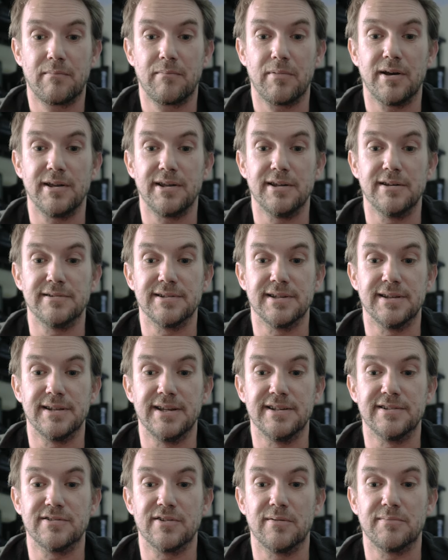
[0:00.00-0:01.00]
by using
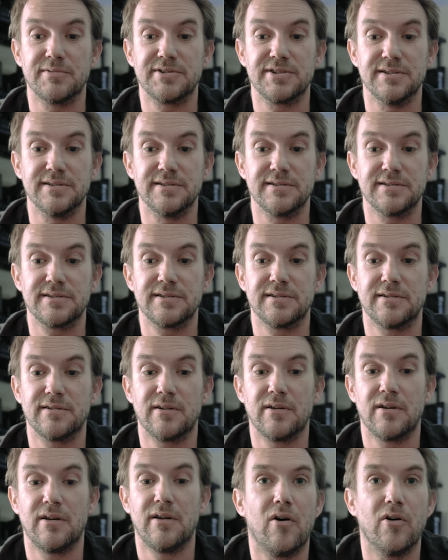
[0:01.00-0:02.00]
these options
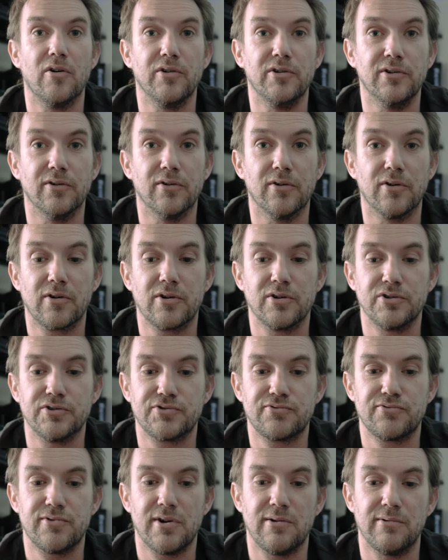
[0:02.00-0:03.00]
on your
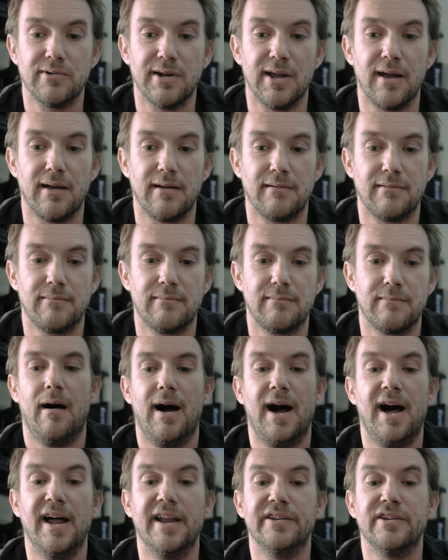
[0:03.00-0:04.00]
controller.
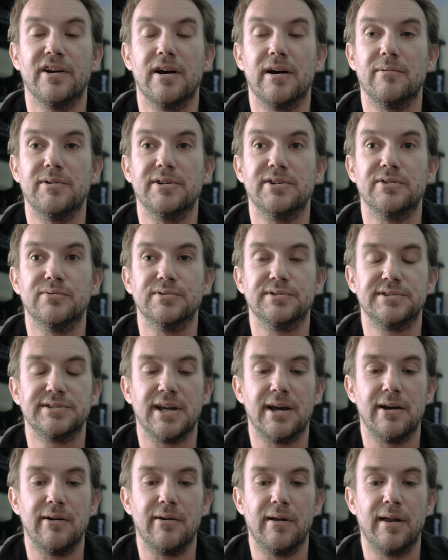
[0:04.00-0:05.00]
And I would
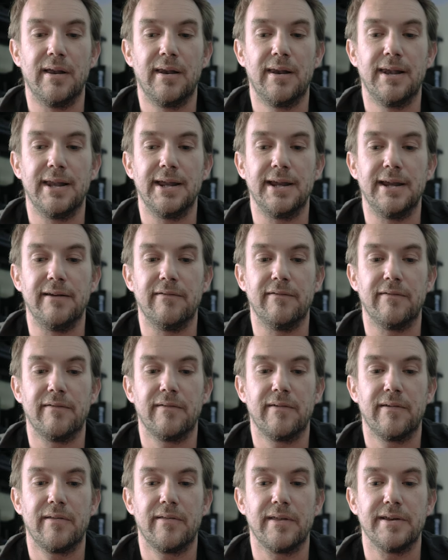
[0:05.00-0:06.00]
also leave
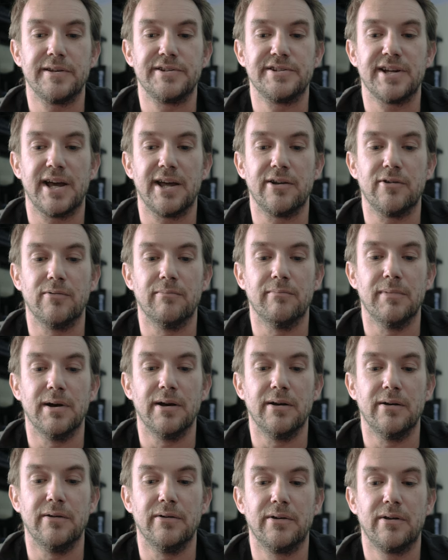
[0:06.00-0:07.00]
the channel
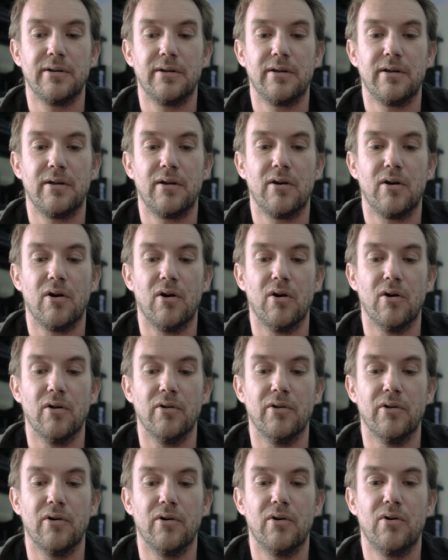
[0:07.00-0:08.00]
mode
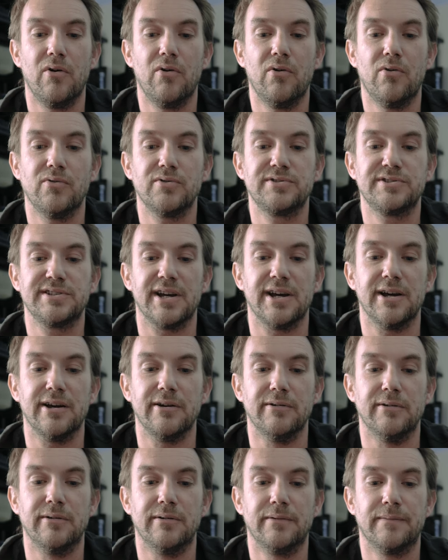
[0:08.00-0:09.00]
on auto.